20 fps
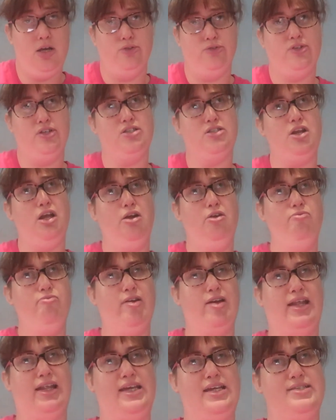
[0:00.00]
So there's no
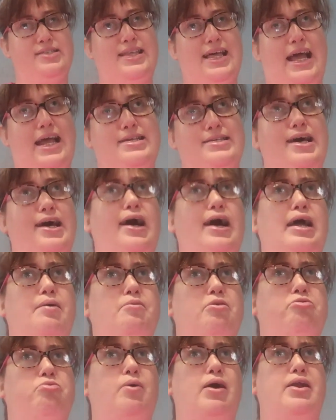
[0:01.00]
really set time
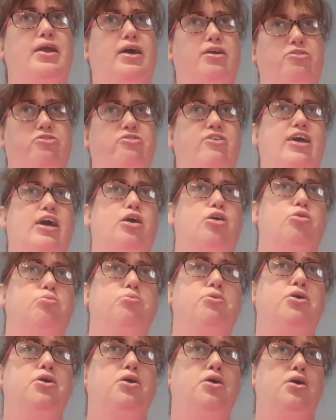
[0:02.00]
of when I
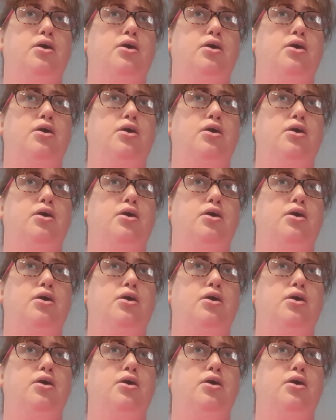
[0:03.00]
film